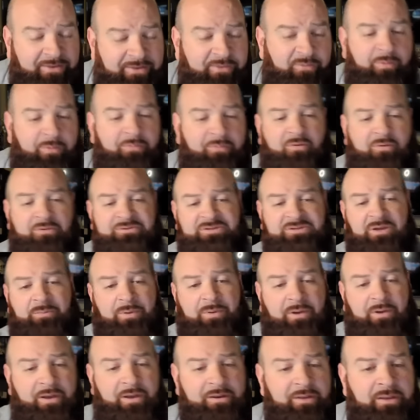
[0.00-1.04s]
Before we jump
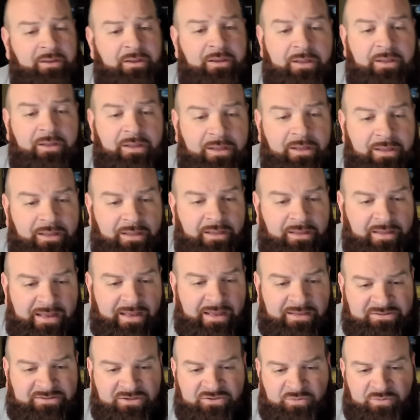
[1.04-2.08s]
on, get
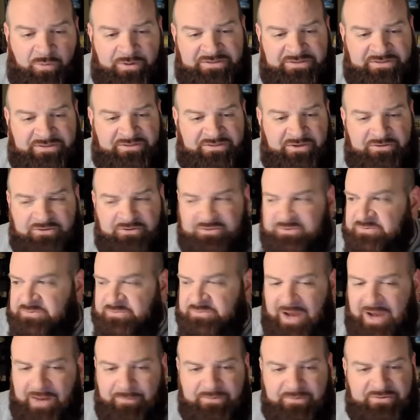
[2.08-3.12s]
us to 2,600
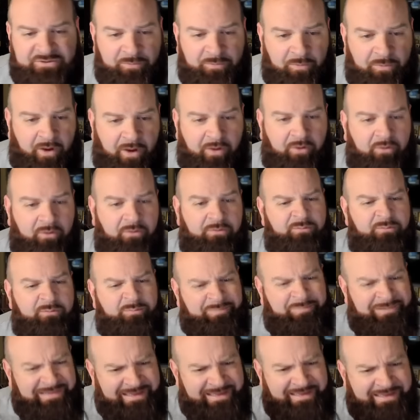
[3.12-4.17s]
subscribers tomorrow.
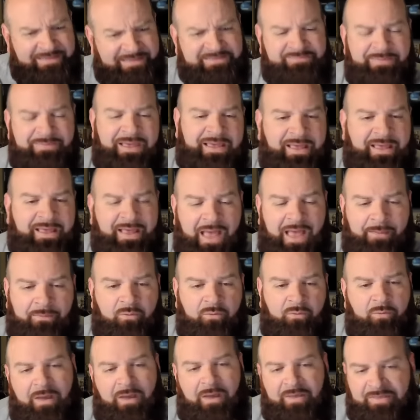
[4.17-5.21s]
Please make it happen.
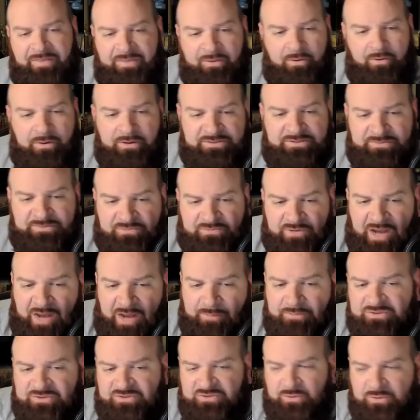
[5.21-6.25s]
We're about 30
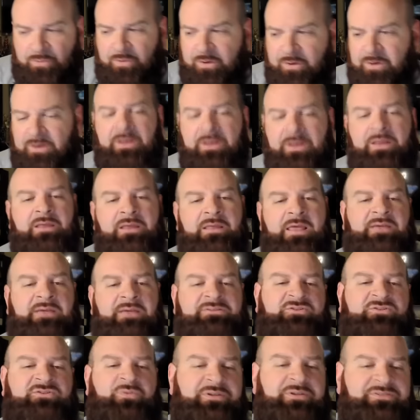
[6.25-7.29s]
subscribers short. Get
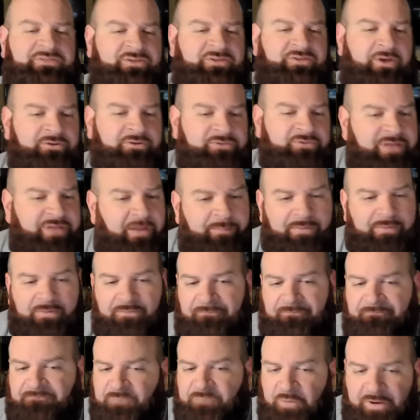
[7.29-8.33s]
us to 2,600. That'd be
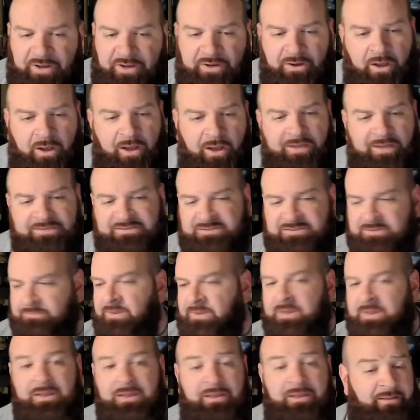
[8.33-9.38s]
freaking awesome.
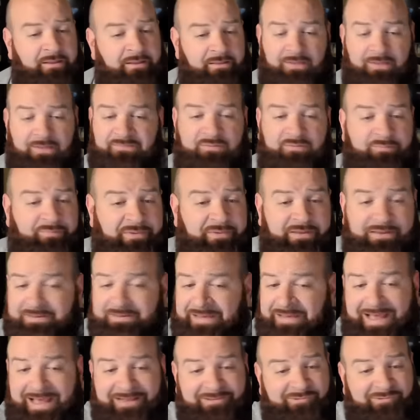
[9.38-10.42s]
Love to be
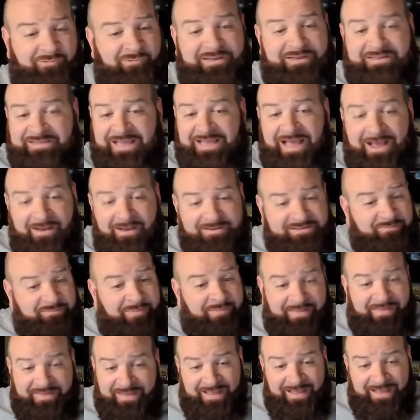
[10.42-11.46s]
at 3,000
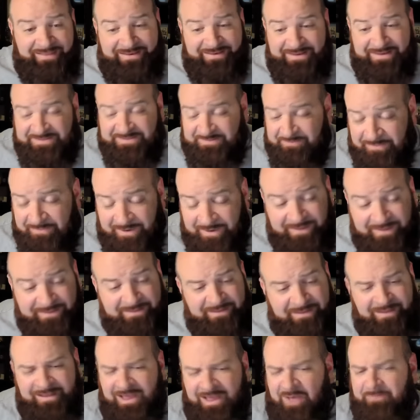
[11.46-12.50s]
by the end of this month.
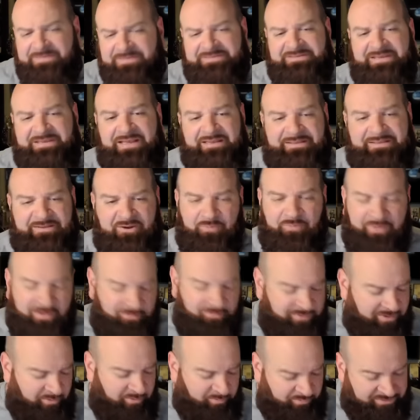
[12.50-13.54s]
Help us get there, man.
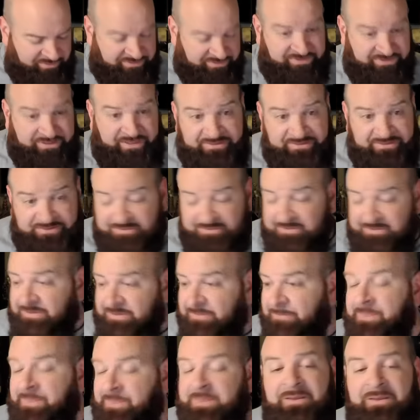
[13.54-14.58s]
We appreciate
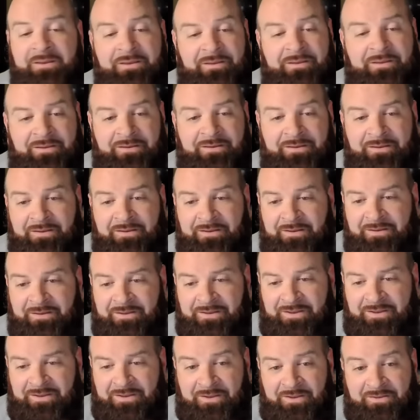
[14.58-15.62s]
you.
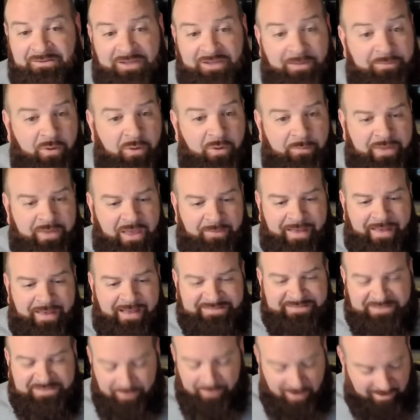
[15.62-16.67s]
WNBA
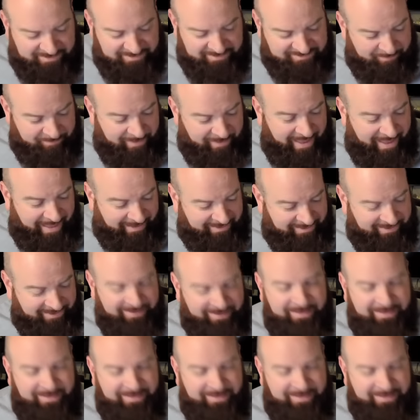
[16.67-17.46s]
basketball is back.